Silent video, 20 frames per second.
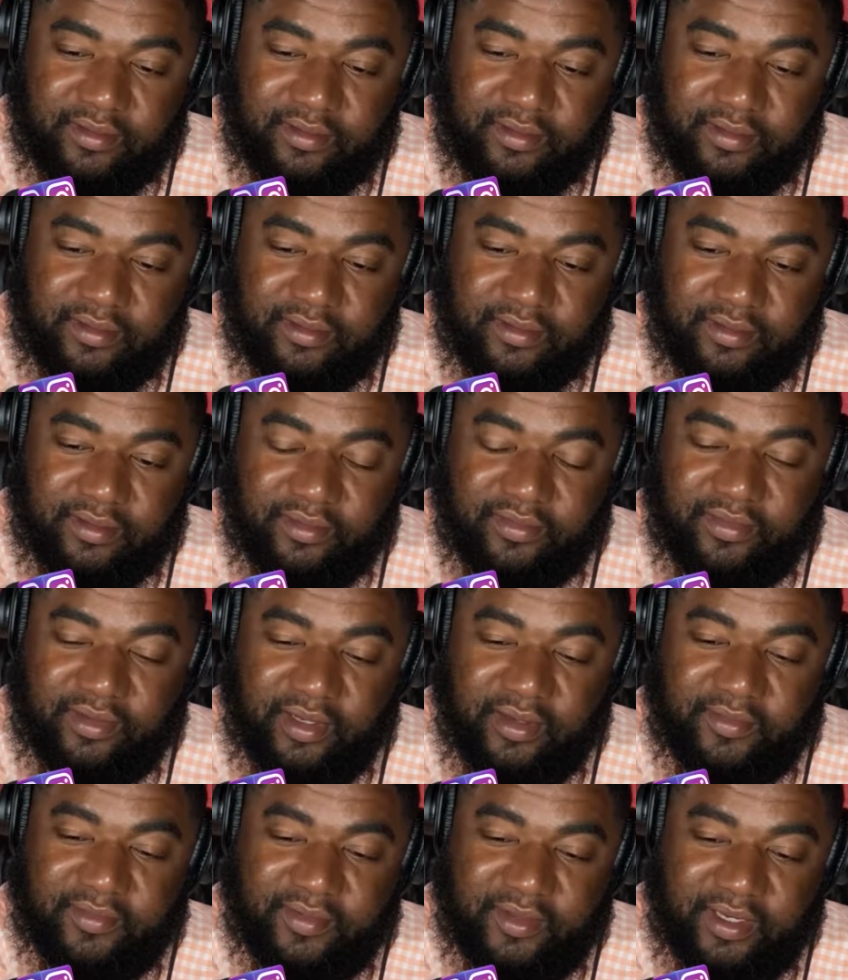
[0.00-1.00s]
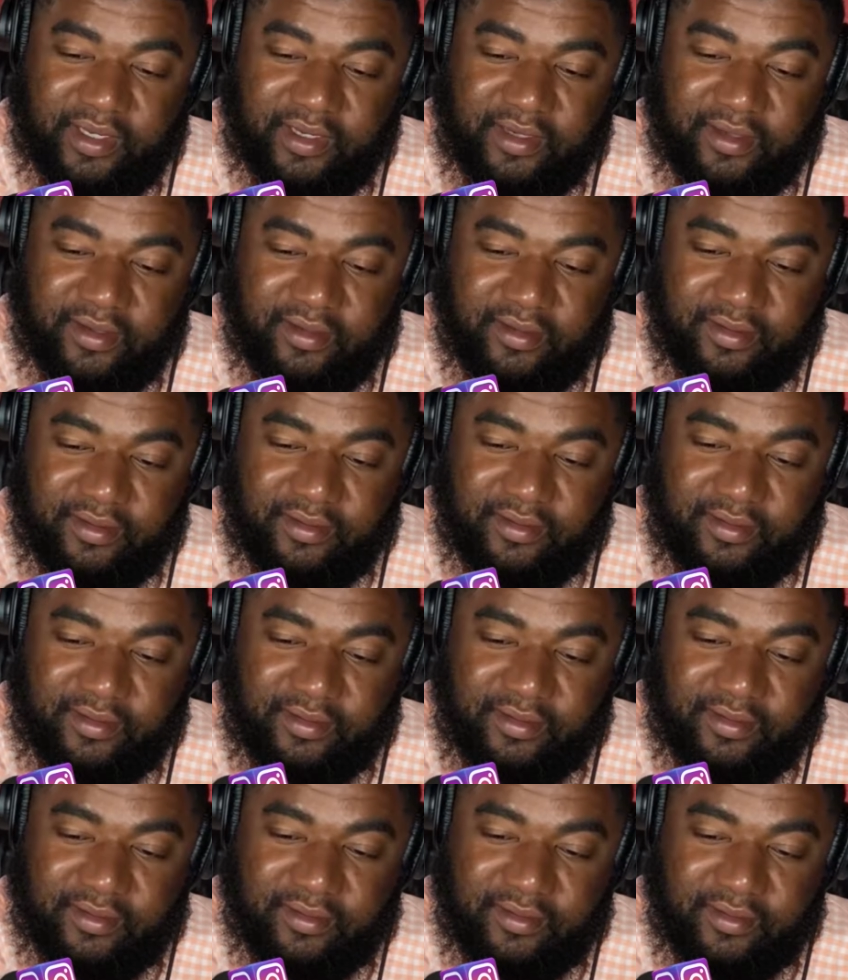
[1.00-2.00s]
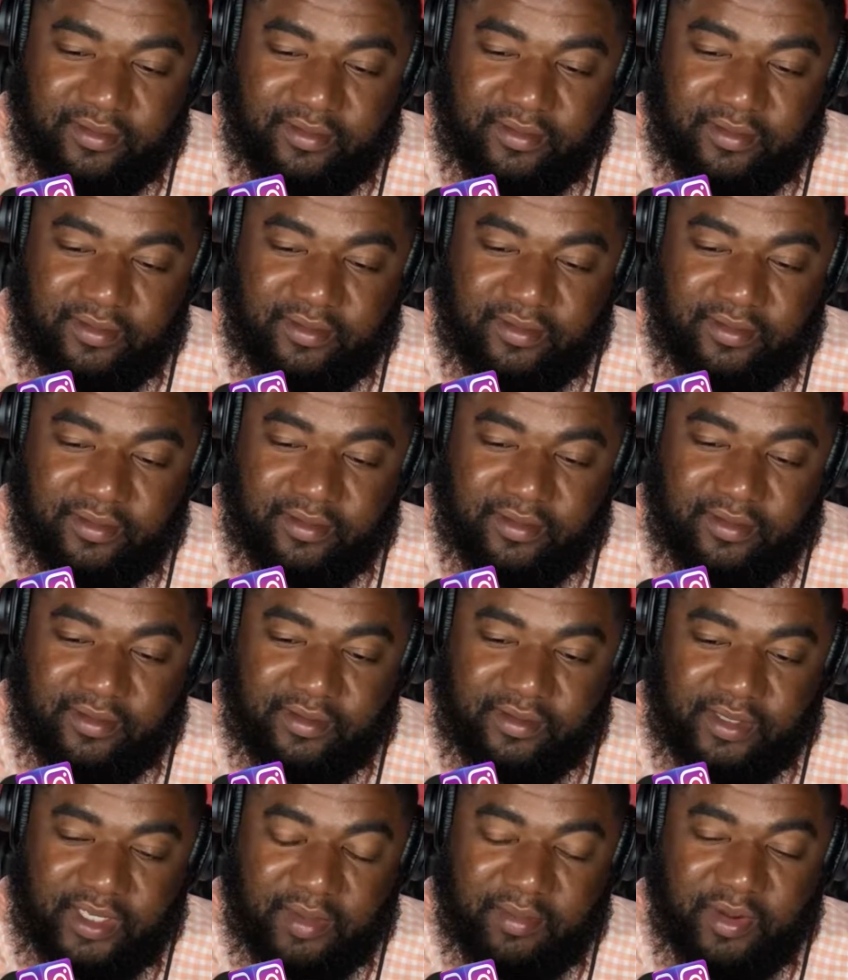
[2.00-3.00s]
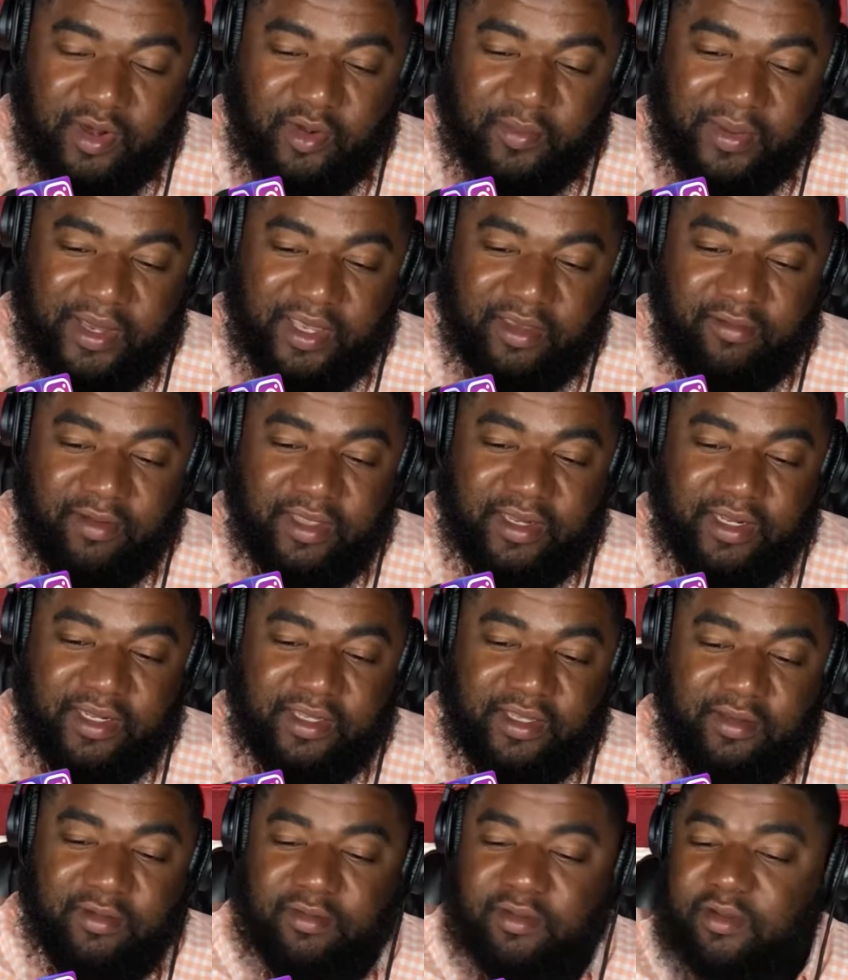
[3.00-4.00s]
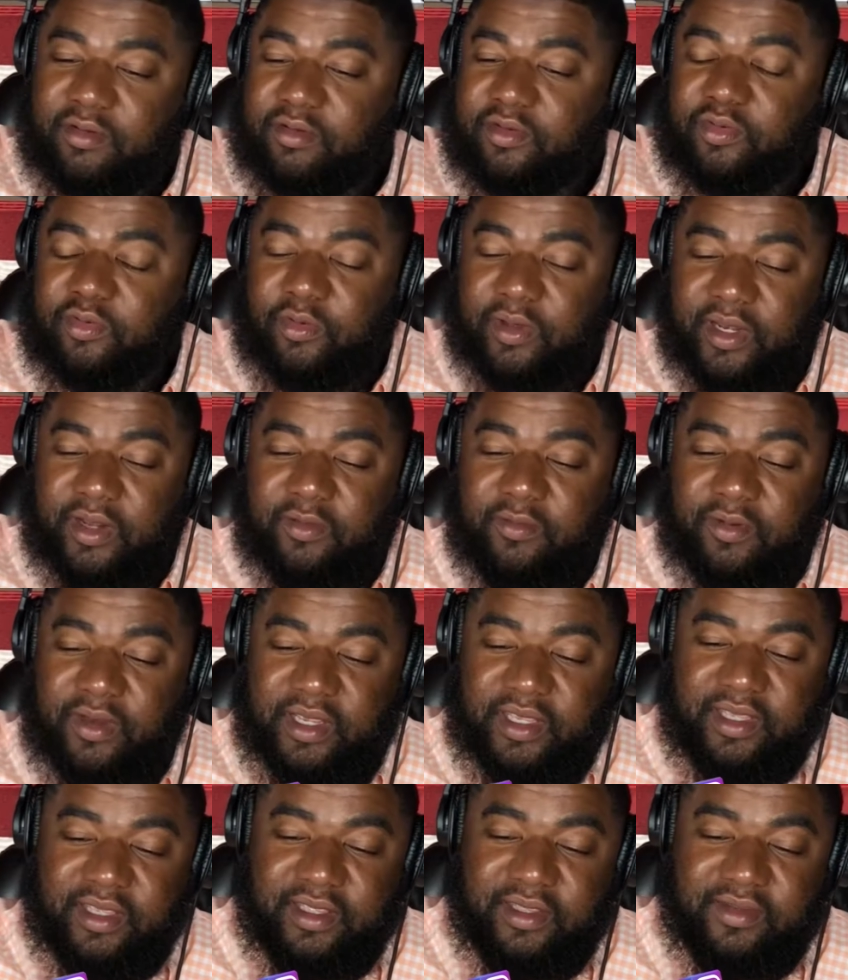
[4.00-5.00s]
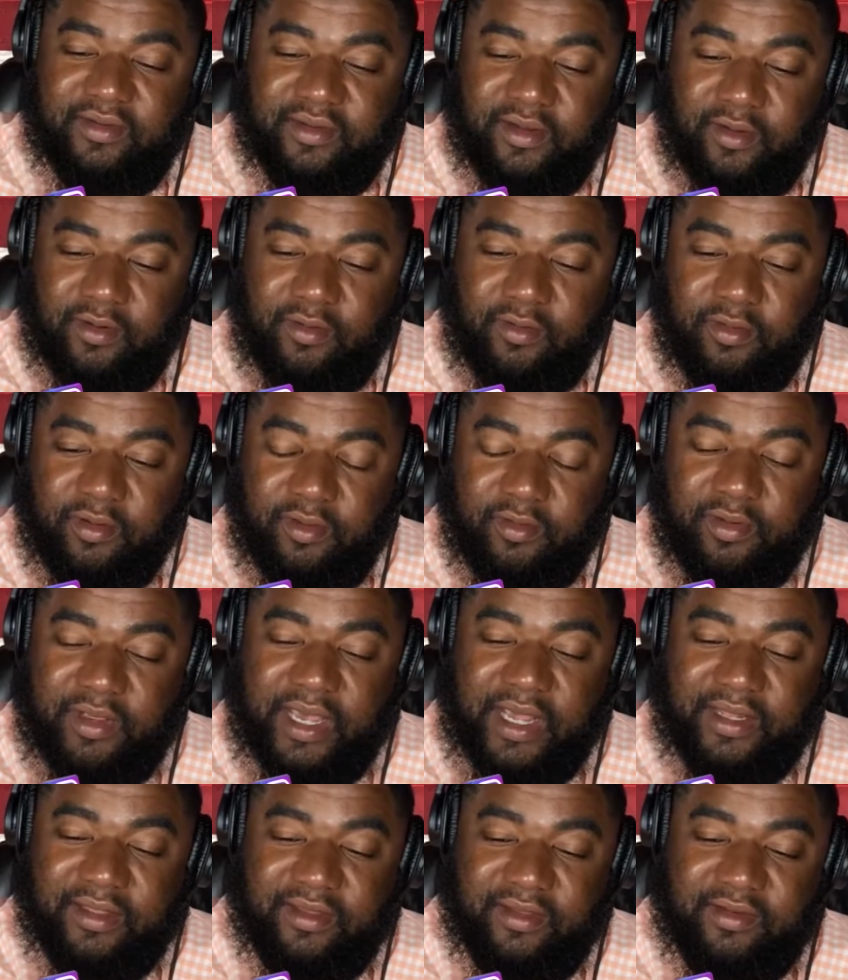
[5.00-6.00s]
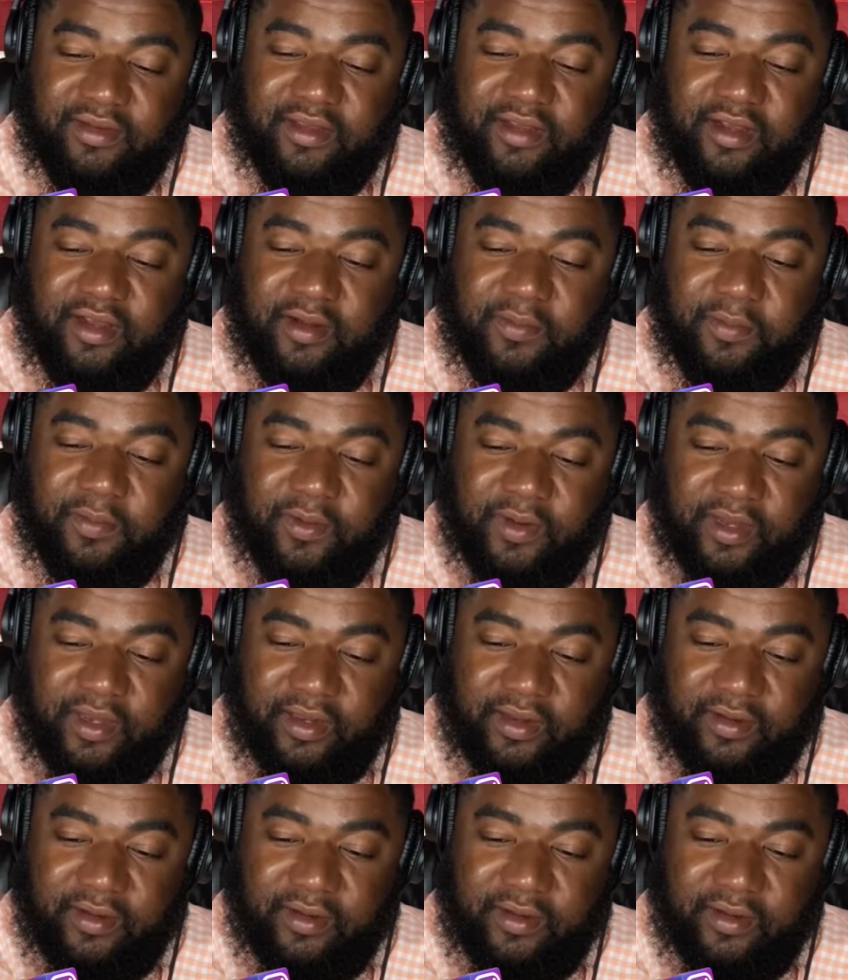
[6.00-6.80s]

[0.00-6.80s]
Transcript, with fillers: You see what I'm saying? Mm-hmm. Come on, man. You ain't you you twenty-one years old when you got this girl pregnant.